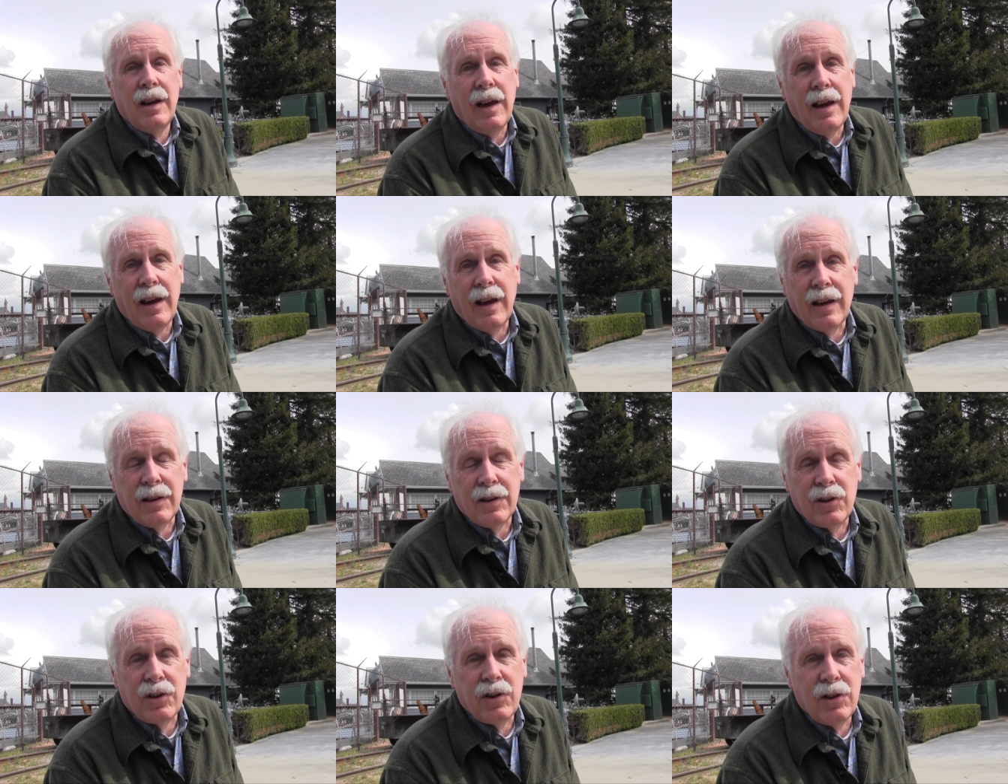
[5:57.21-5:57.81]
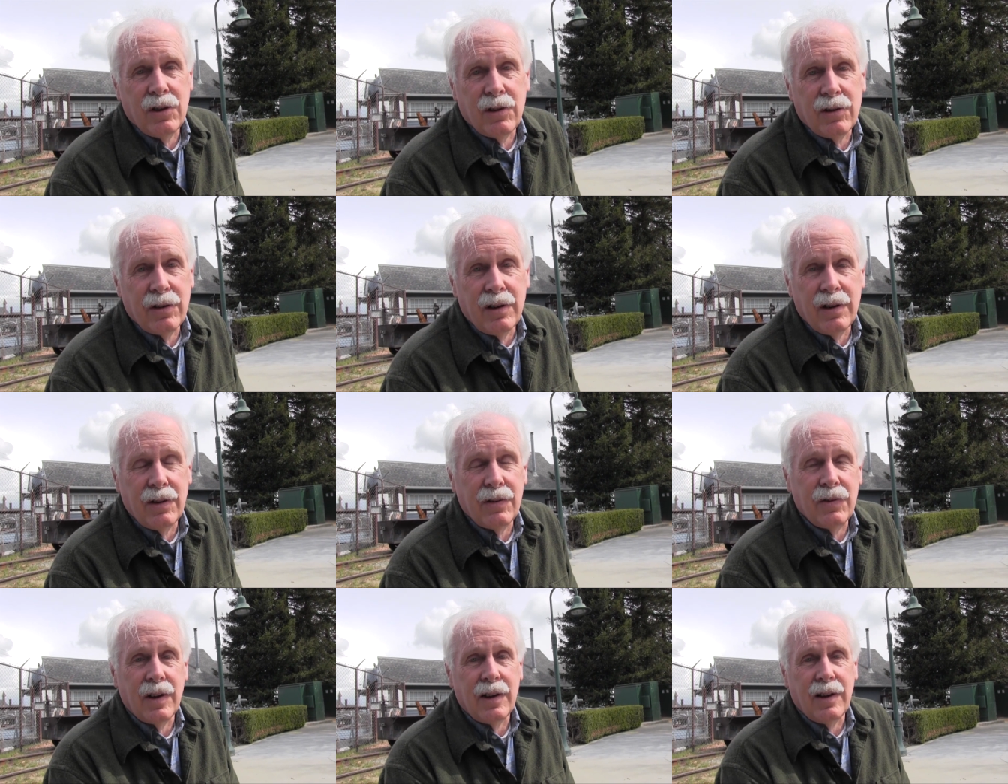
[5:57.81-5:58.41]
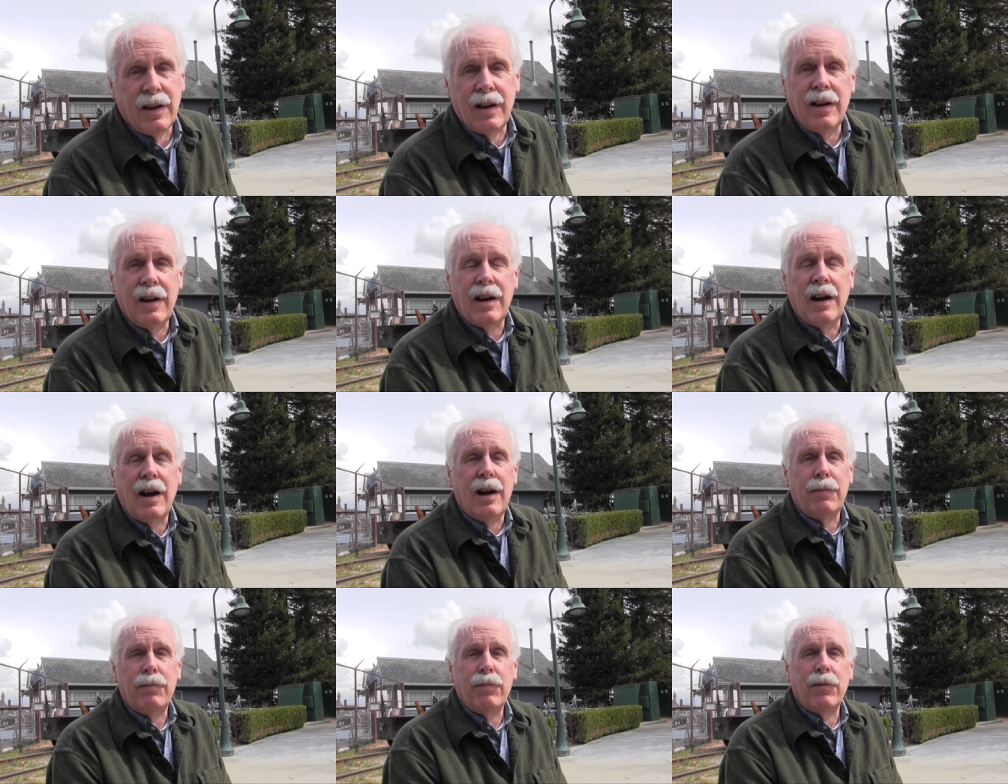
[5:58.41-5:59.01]
as children of God
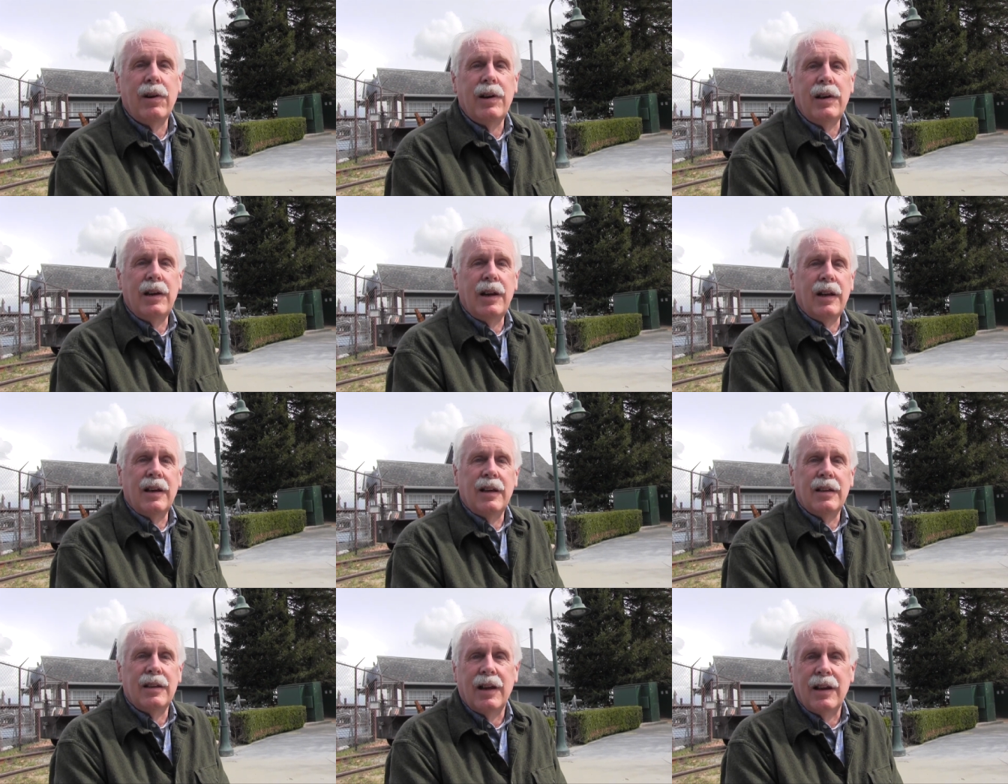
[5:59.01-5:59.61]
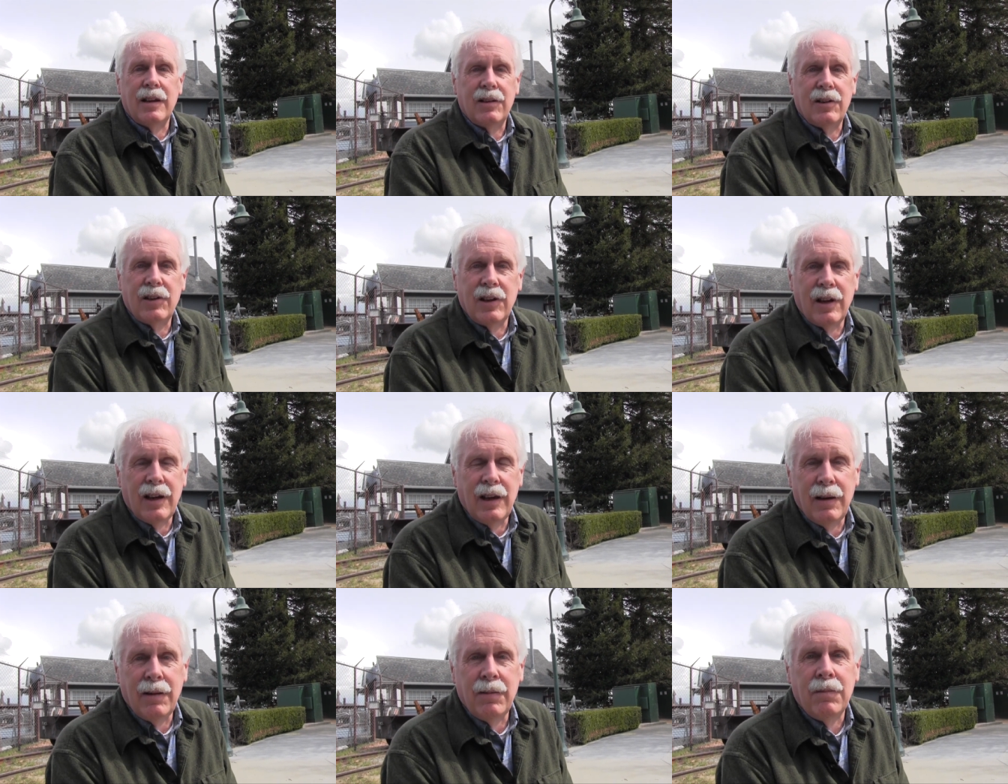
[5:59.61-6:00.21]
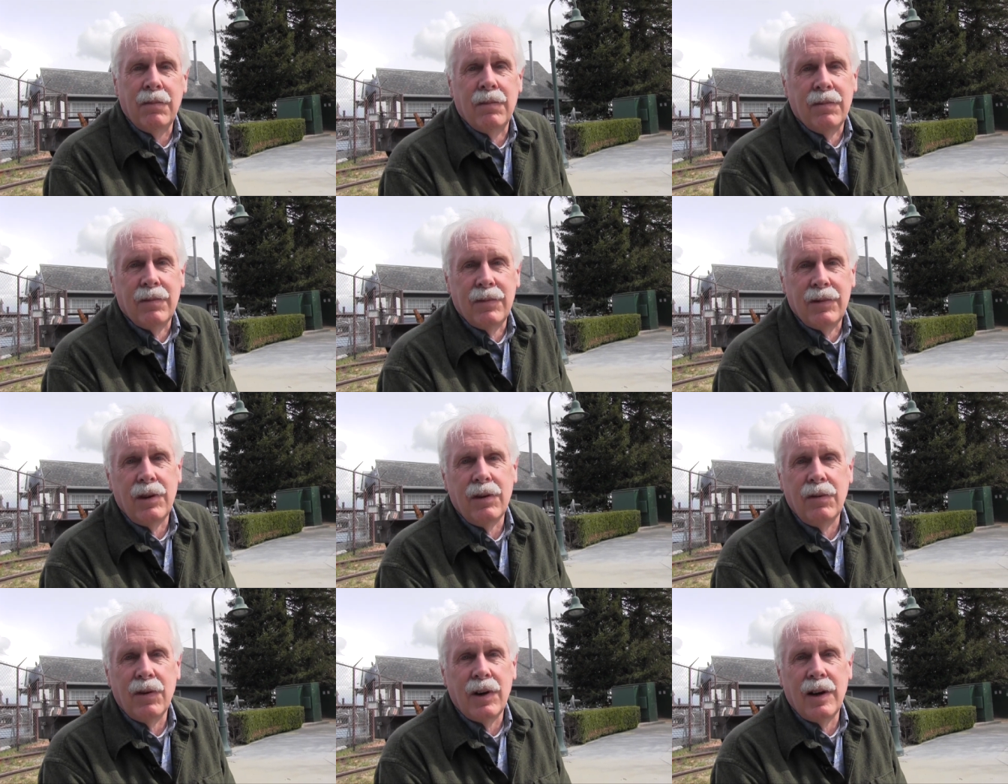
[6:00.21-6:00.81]
operating in that same
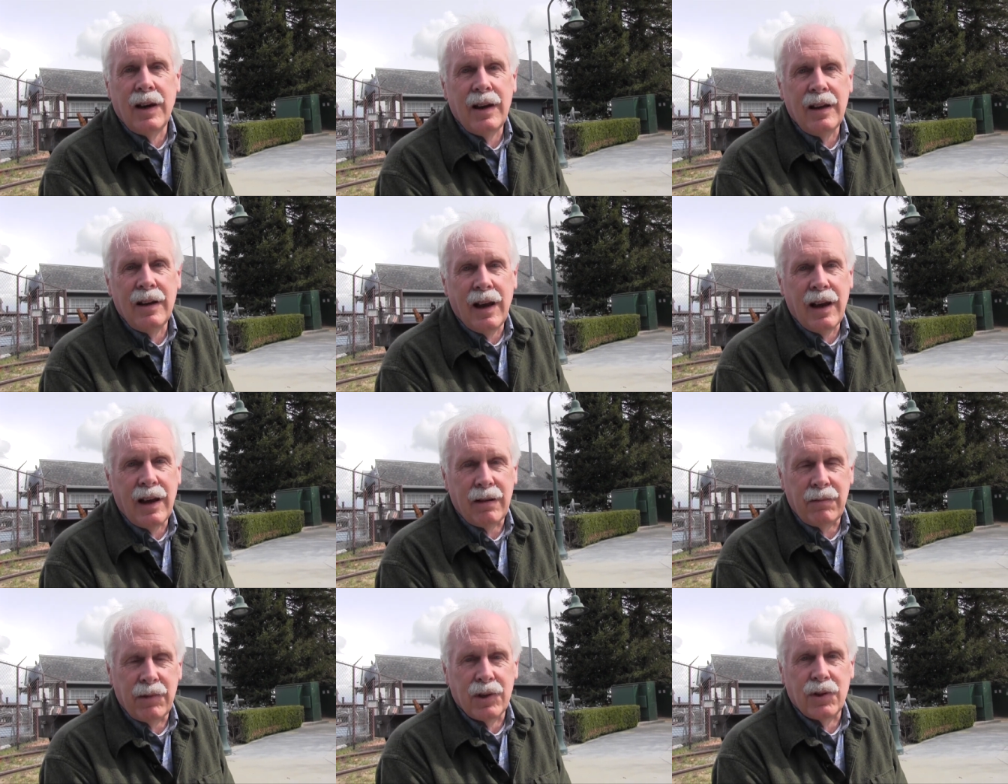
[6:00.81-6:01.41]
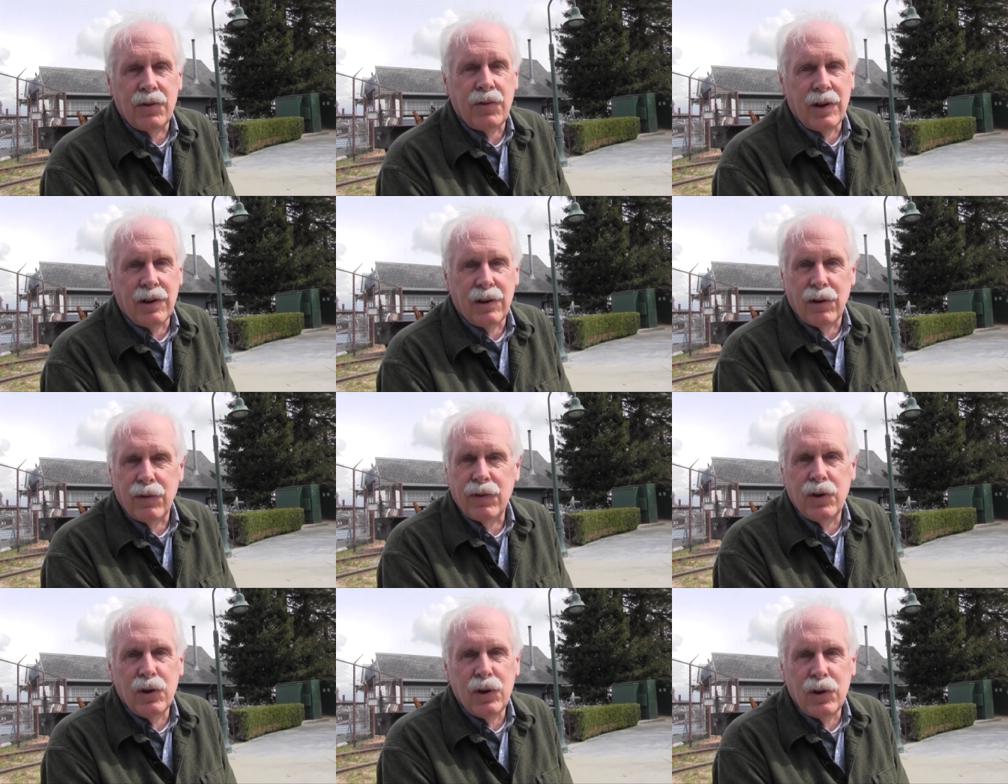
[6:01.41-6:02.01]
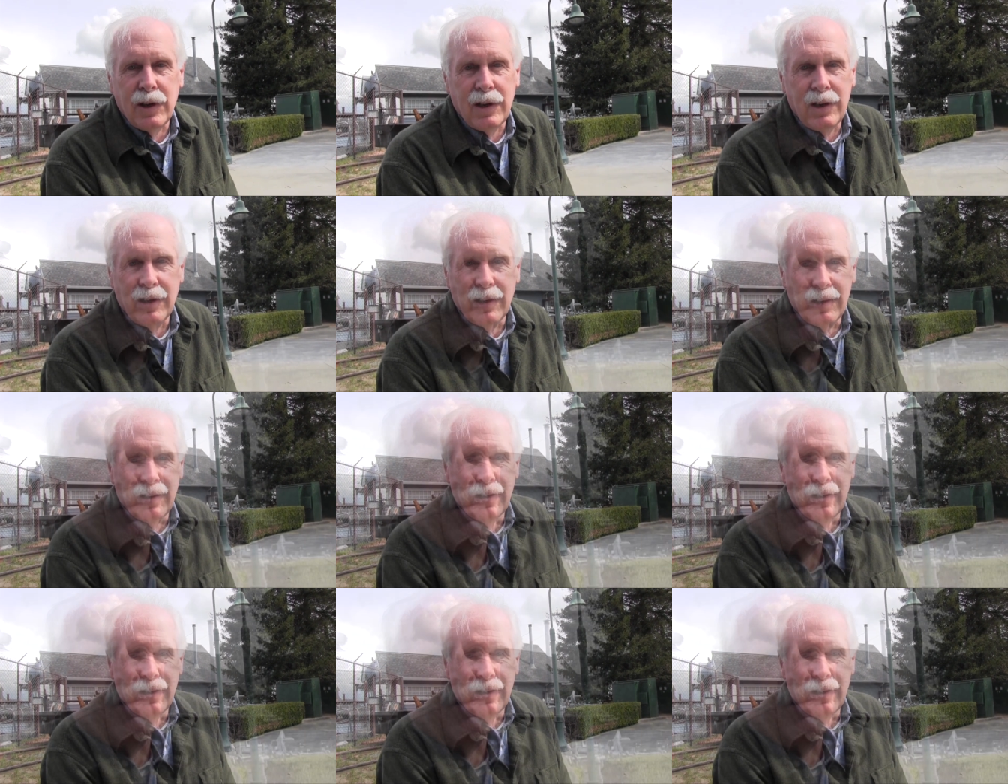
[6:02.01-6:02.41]
divine atmosphere of good